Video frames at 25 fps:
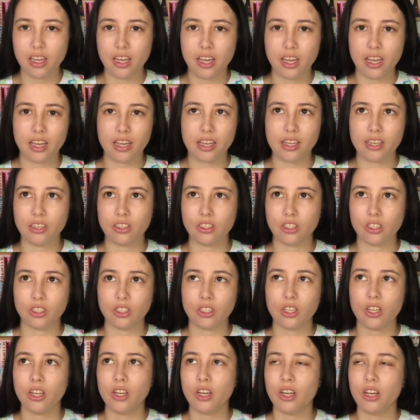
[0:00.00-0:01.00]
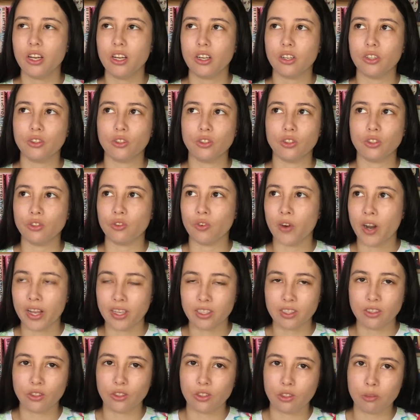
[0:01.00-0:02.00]
and just her
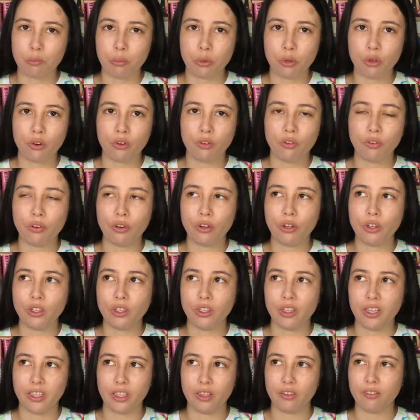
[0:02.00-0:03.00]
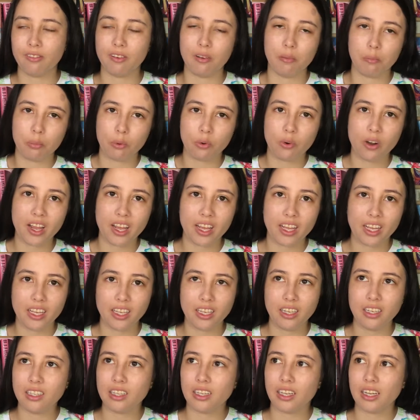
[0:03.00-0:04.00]
dress looks beautiful. I love her
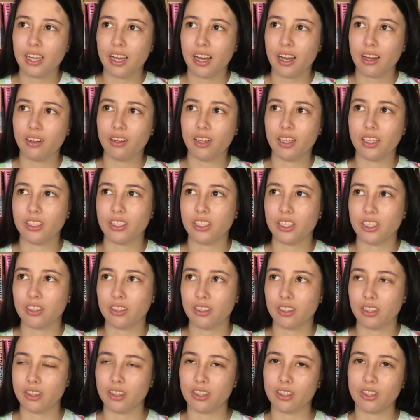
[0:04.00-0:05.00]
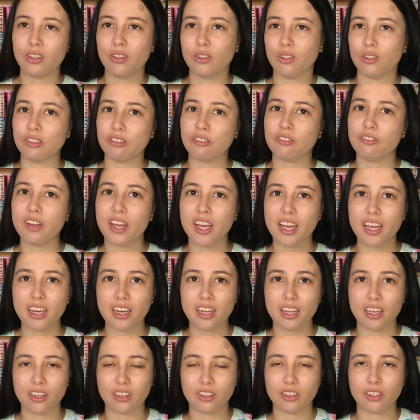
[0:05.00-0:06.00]
braid, how she has the cute little fan,
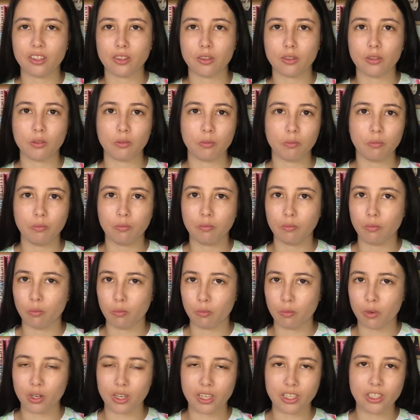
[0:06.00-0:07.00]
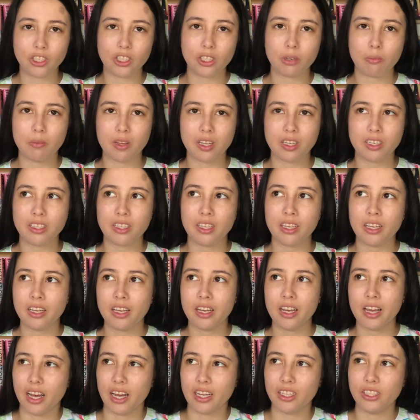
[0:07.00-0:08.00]
and her instrument.
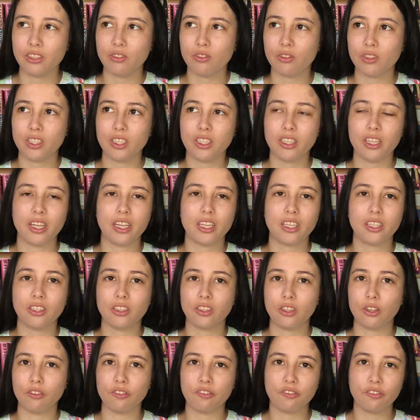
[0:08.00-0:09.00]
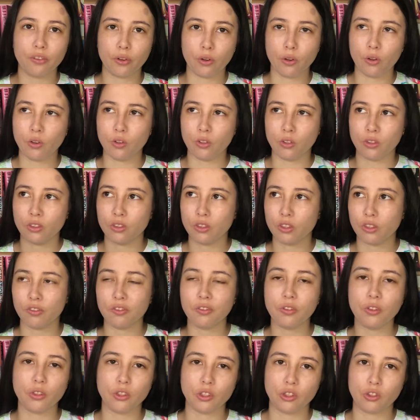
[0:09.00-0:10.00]
I just really like the full
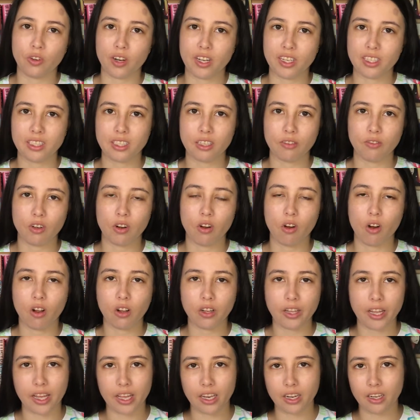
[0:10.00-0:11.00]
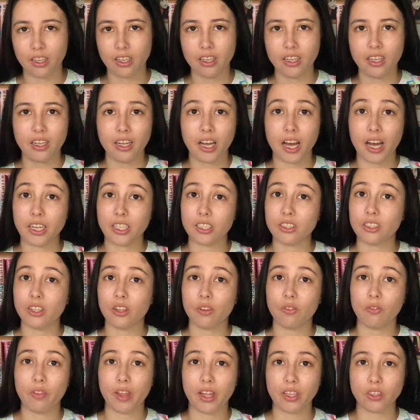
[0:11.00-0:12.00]
dress of it all, and I just
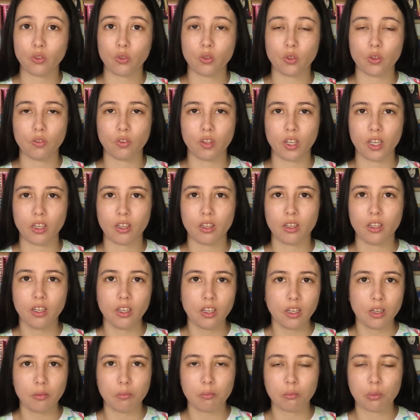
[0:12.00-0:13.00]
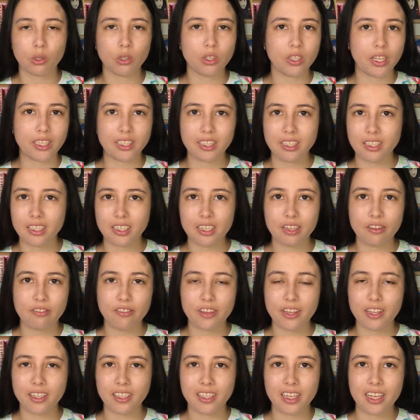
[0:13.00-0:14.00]
love that sort of pearlescent-y
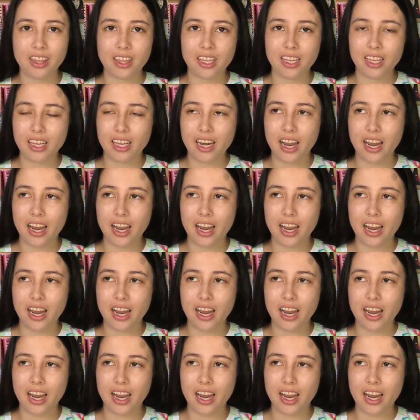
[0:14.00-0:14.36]
feel I think it